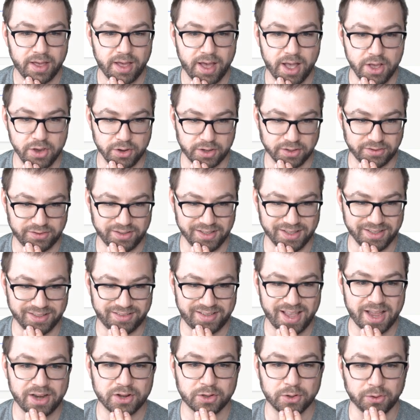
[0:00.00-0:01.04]
and you can see the
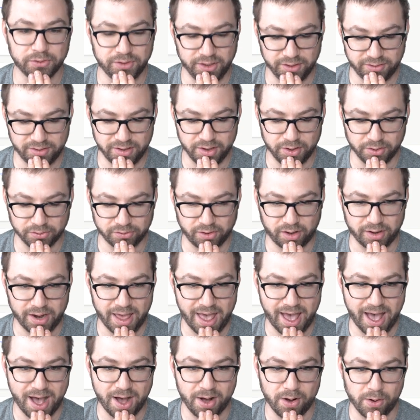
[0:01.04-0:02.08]
technical details on
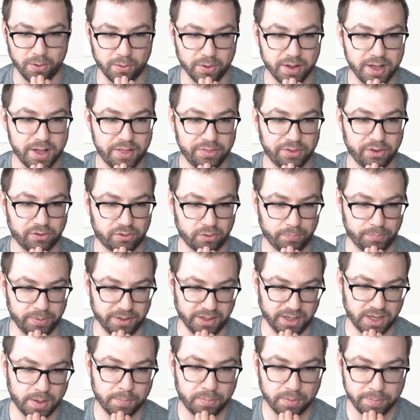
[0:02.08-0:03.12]
how these are
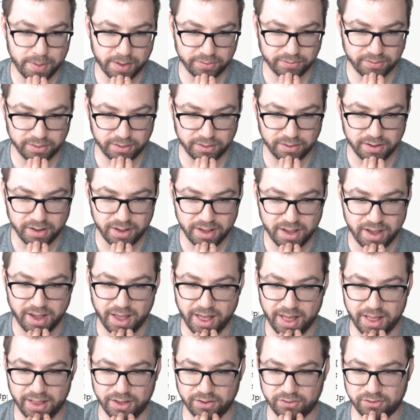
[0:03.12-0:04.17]
being implemented.
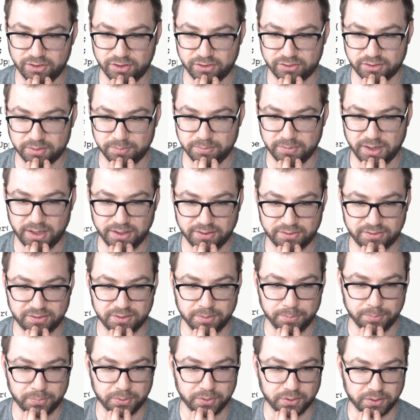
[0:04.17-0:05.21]
And it's just some nice
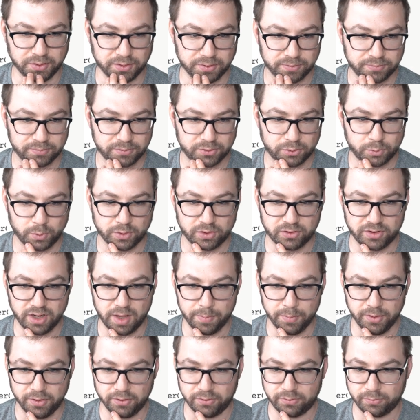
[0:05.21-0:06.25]
simple switch
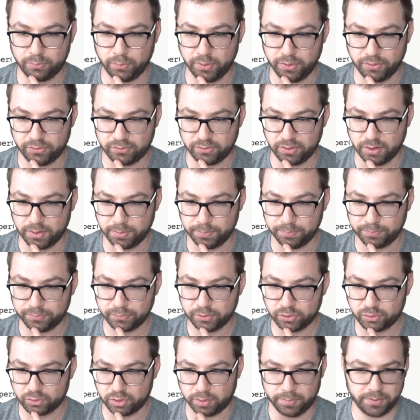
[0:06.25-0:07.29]
statements with some
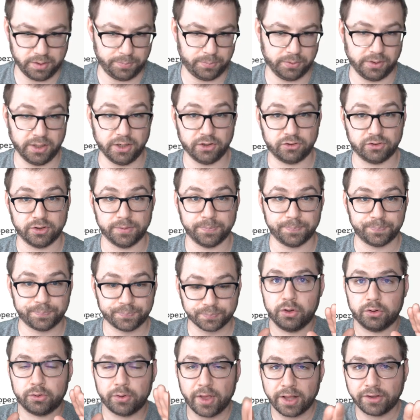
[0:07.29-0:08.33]
string manipulation.
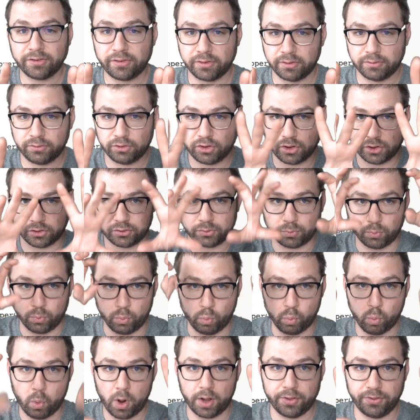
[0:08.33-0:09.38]
So that's just
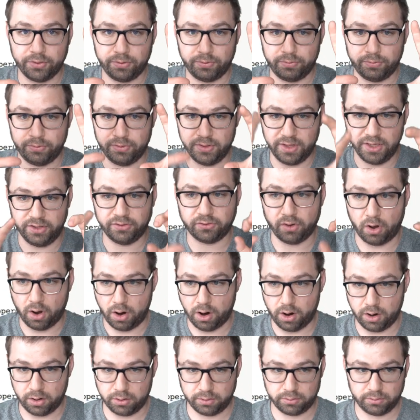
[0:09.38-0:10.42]
what these
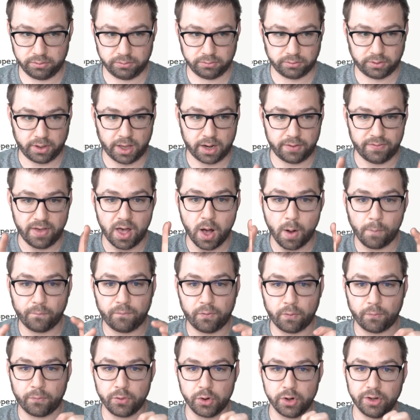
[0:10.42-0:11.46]
are. Kind of
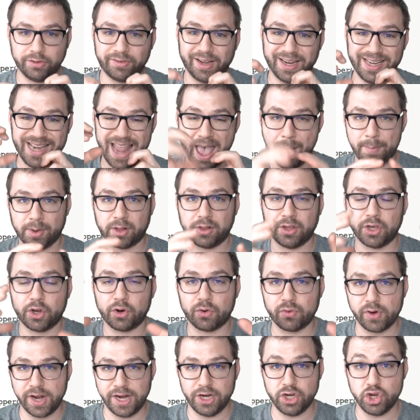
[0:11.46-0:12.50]
helpful for you to dynamically
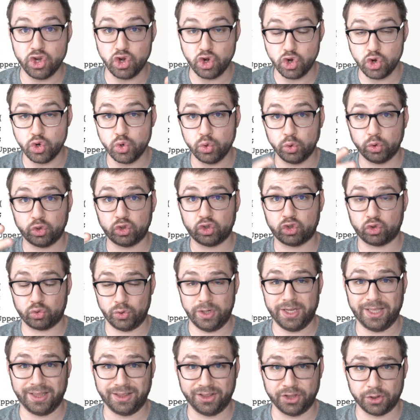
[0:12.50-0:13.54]
create new
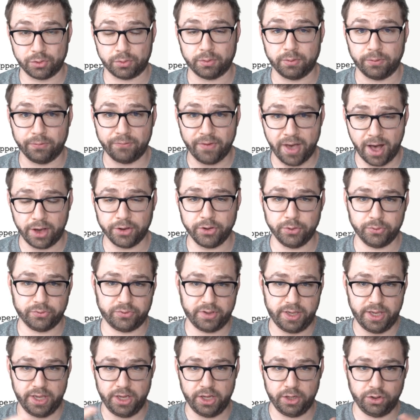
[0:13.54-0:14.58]
string literal
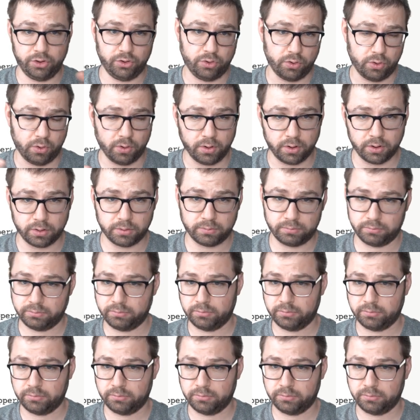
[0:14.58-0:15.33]
values in your